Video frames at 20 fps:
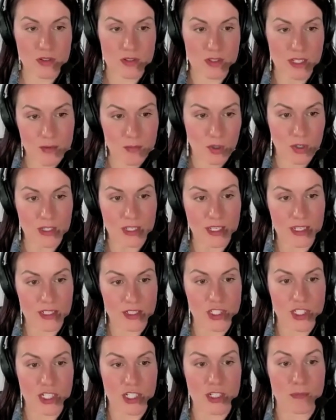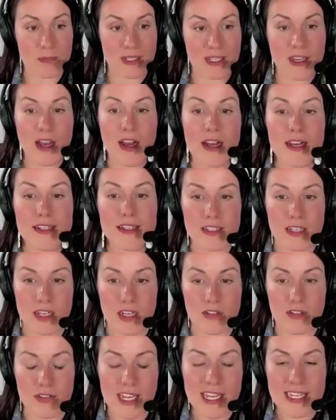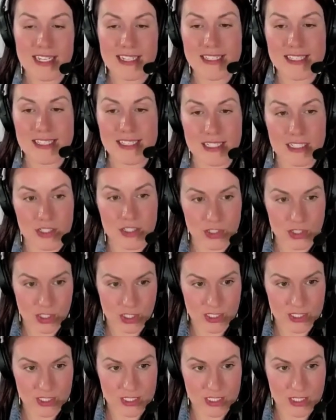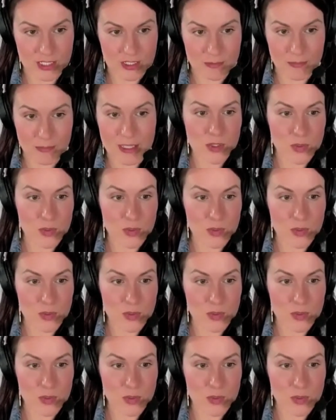that Morley has shared because of synergistic.